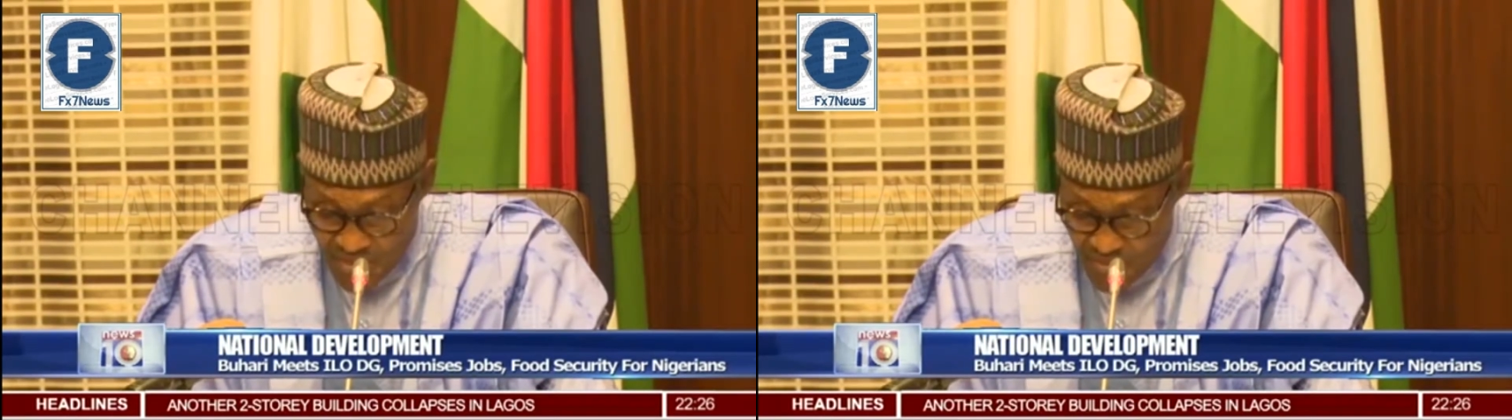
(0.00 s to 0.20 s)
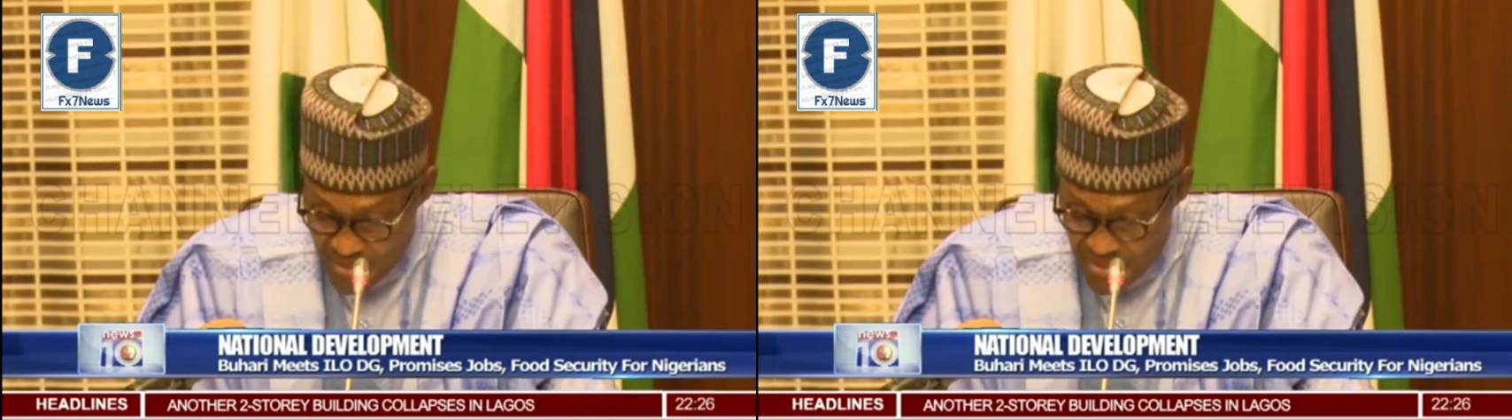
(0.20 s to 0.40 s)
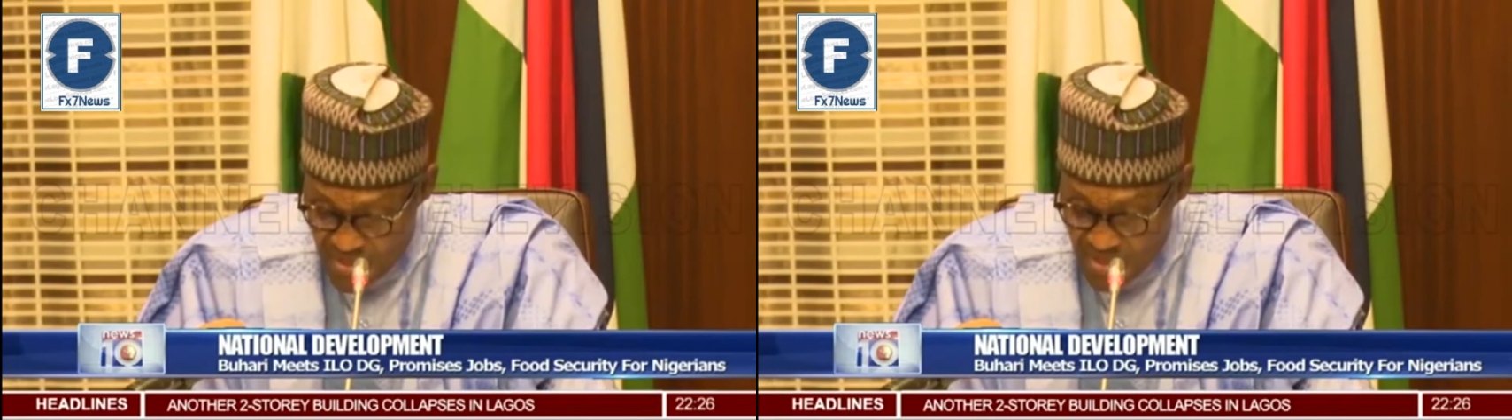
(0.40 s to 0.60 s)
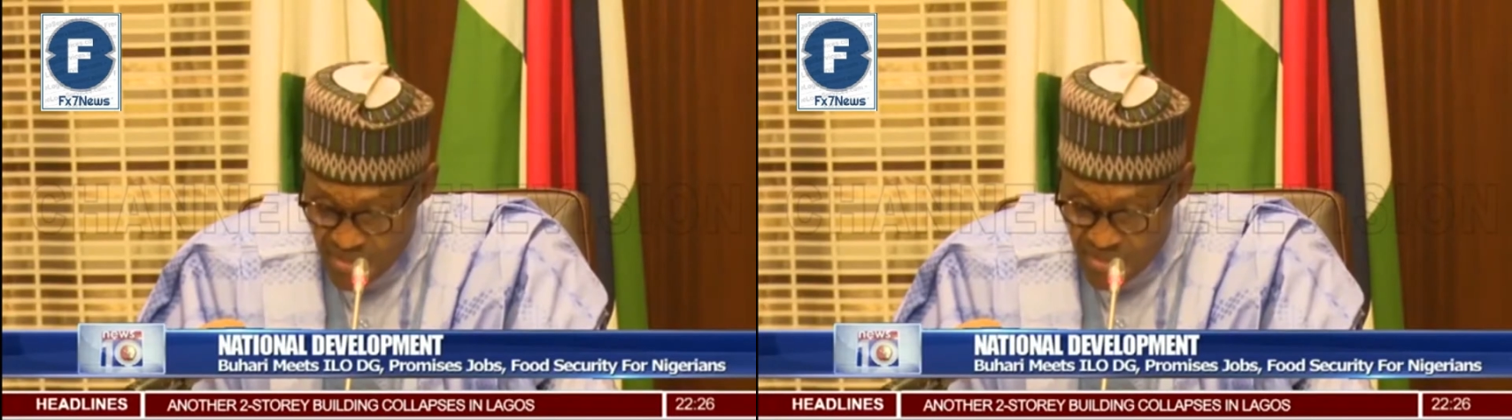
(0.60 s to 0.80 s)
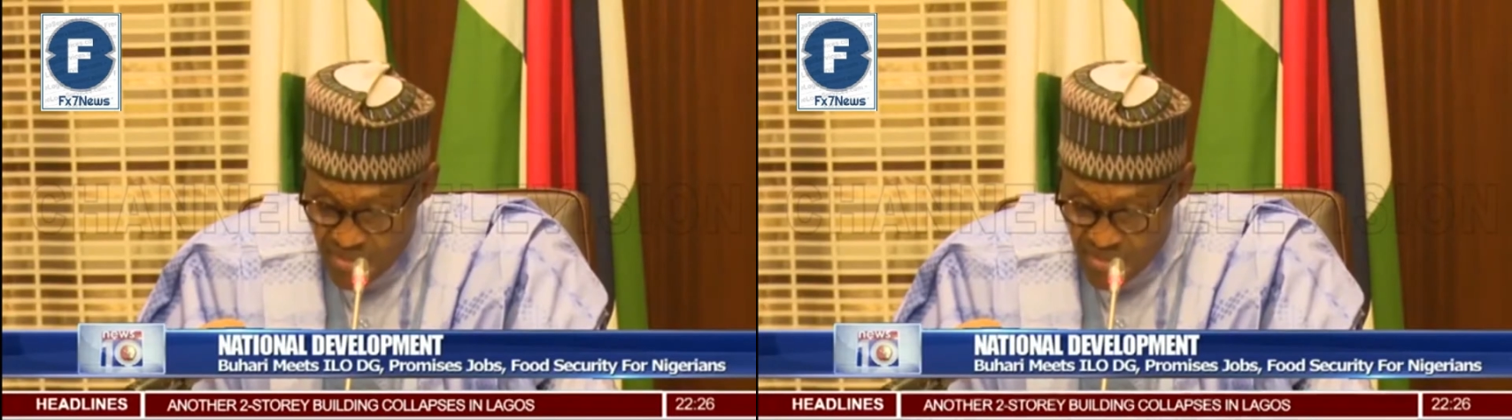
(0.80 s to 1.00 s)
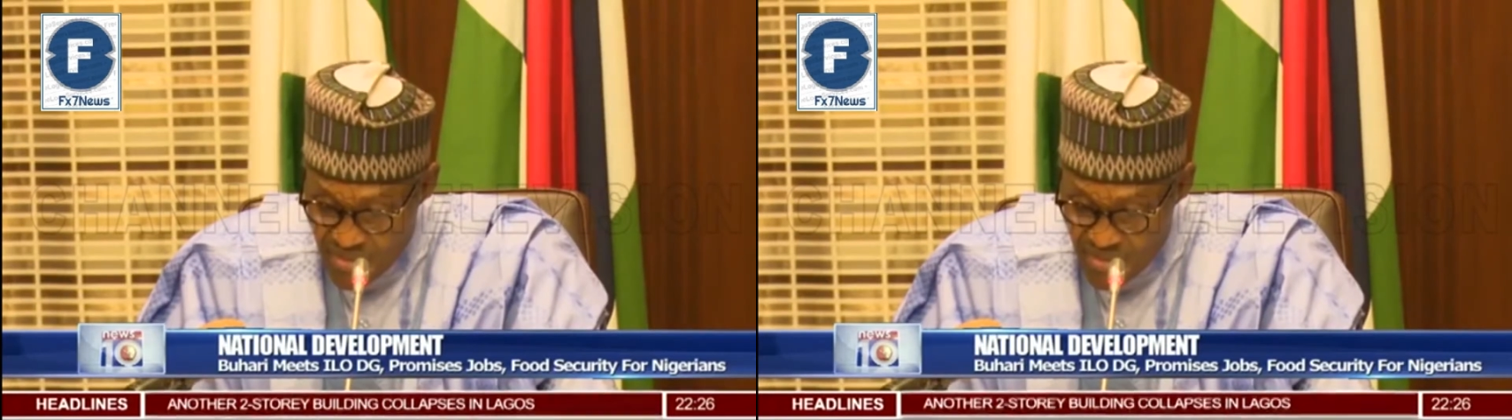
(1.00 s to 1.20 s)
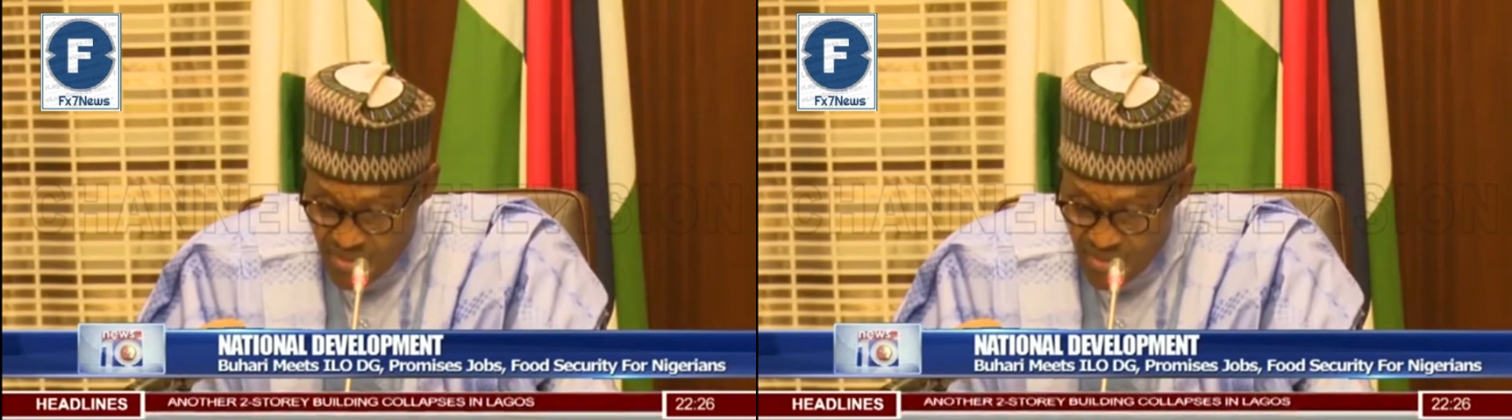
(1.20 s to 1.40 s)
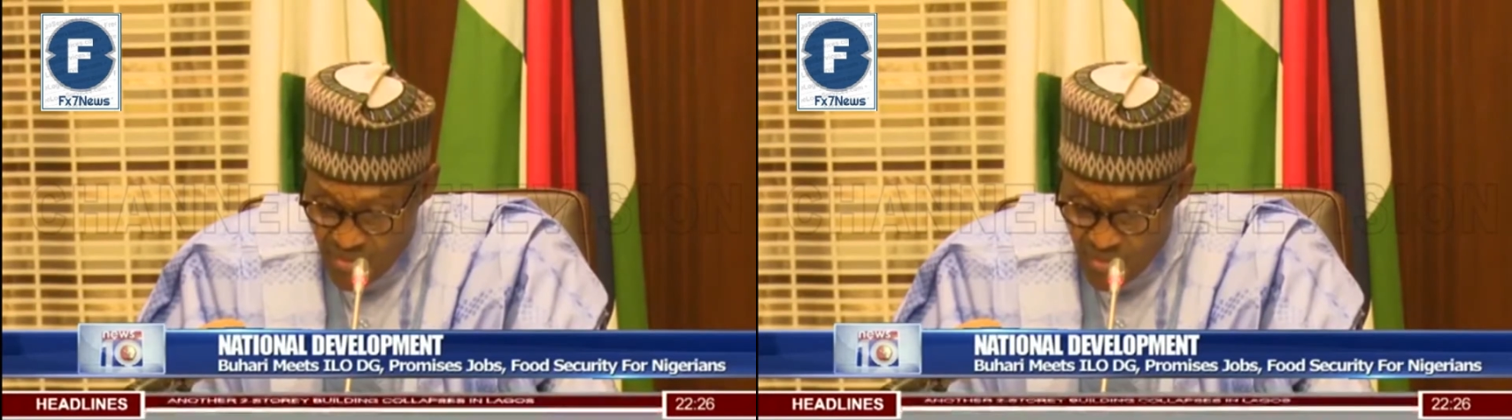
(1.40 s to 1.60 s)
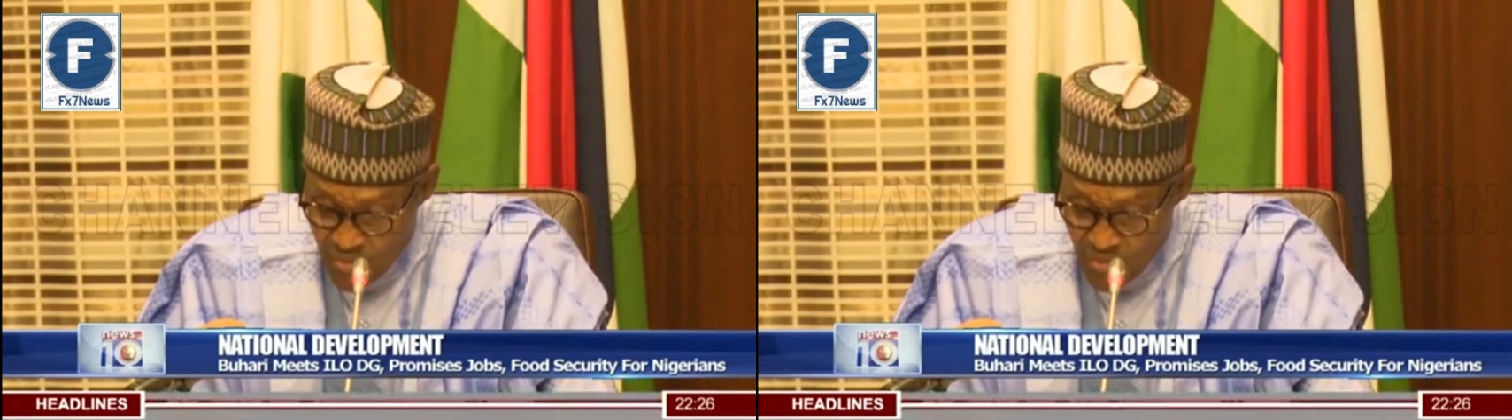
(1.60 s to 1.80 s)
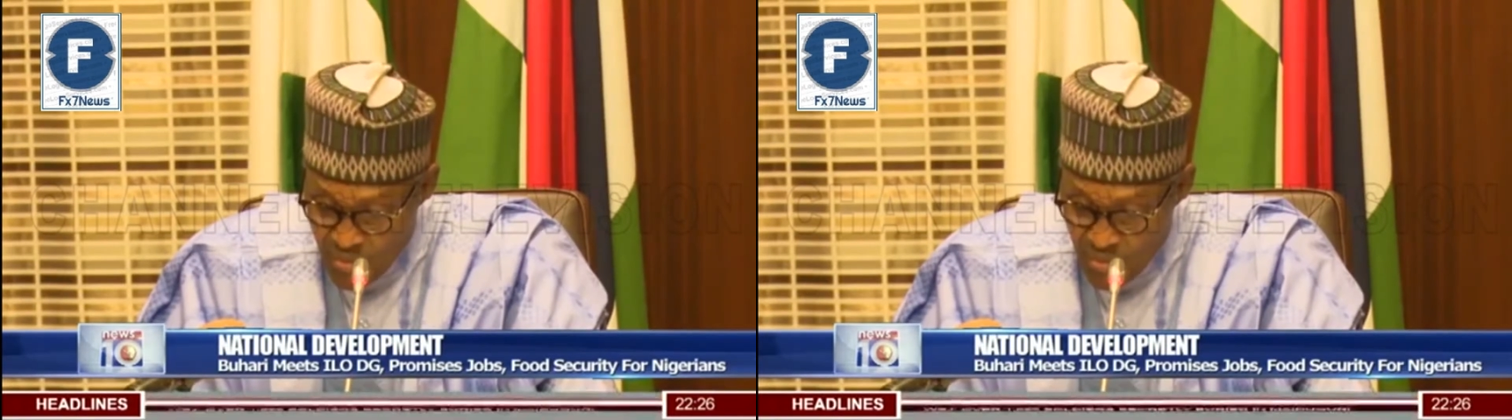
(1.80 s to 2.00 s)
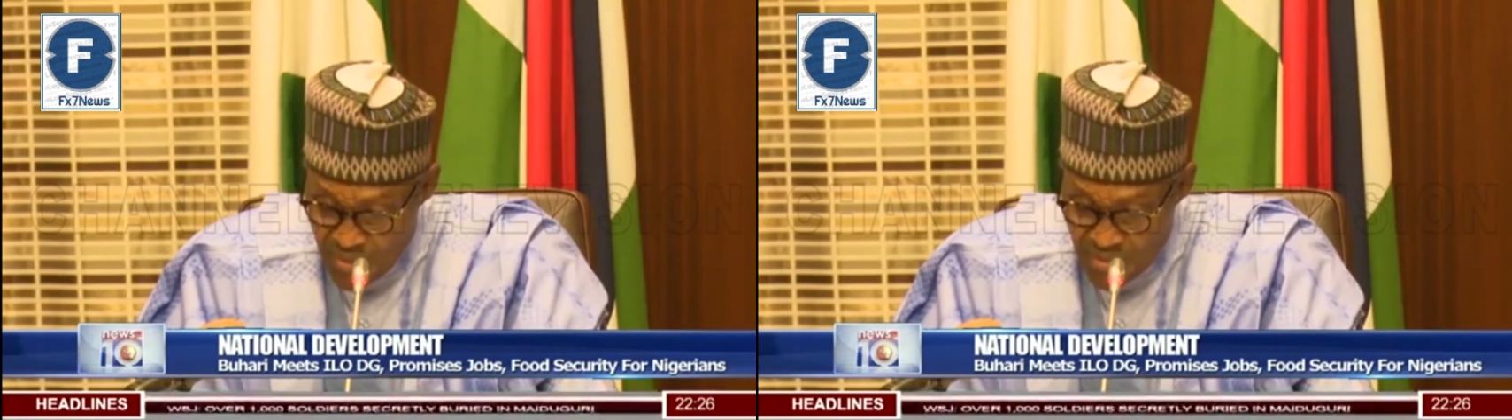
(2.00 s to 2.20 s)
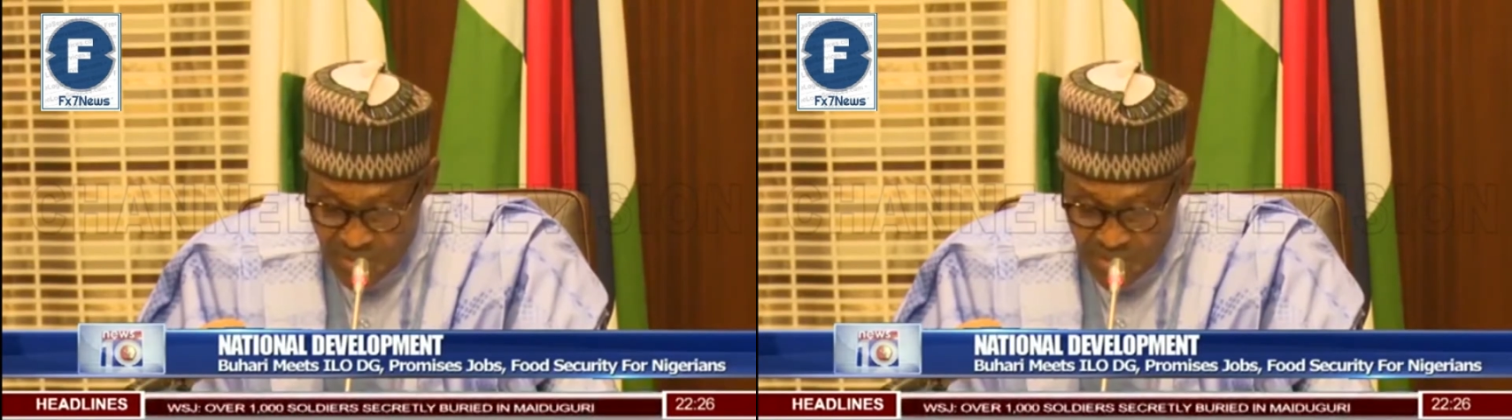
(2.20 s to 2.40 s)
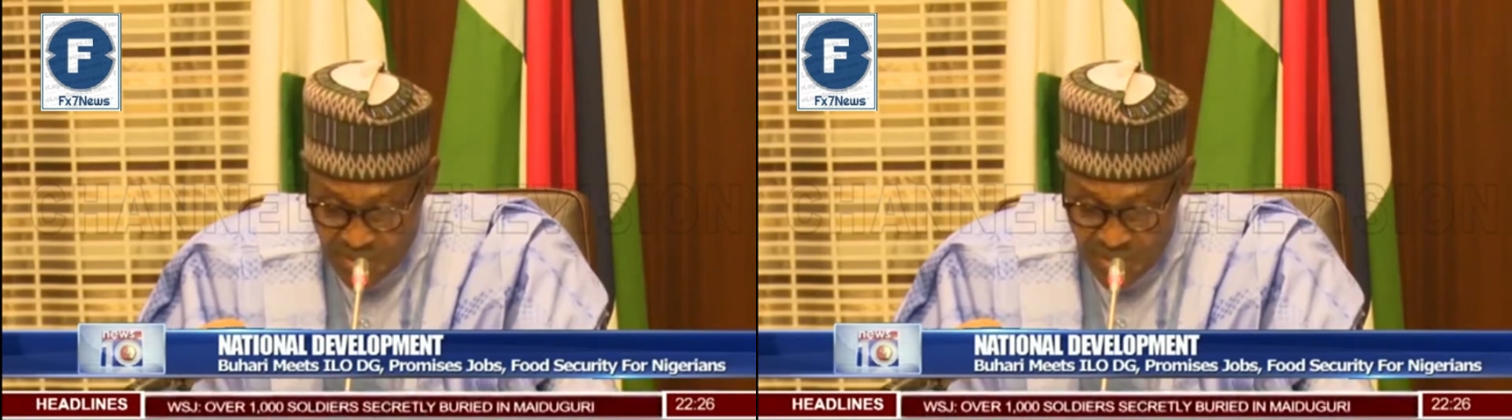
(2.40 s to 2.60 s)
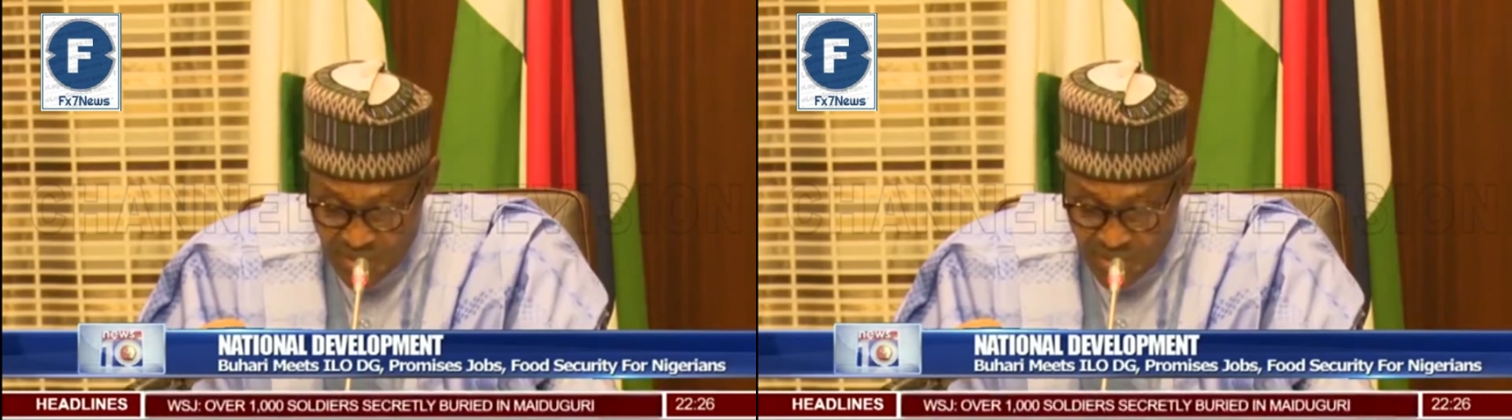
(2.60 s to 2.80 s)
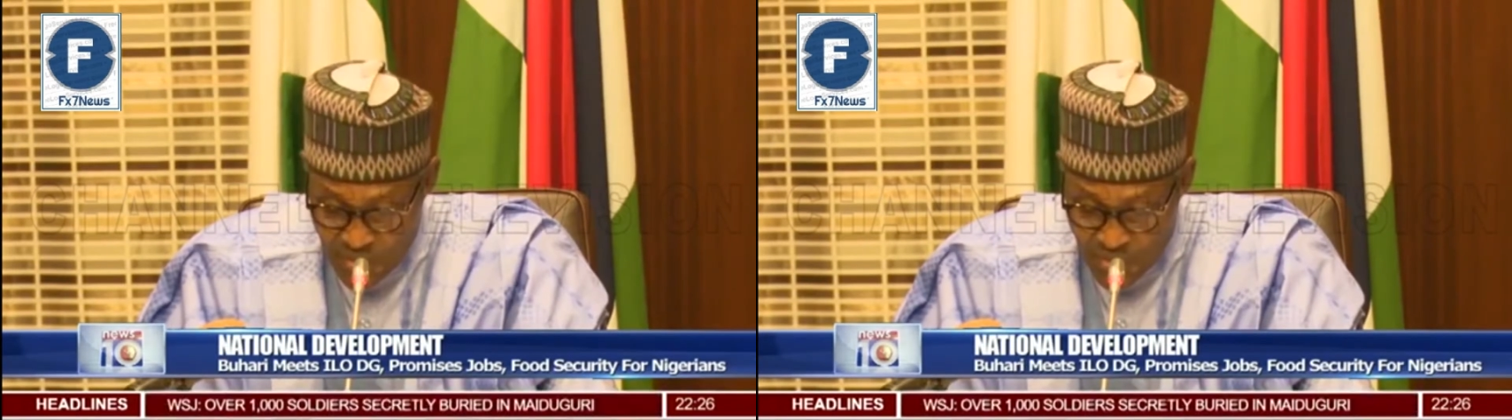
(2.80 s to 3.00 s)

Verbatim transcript: In some instances, we partnered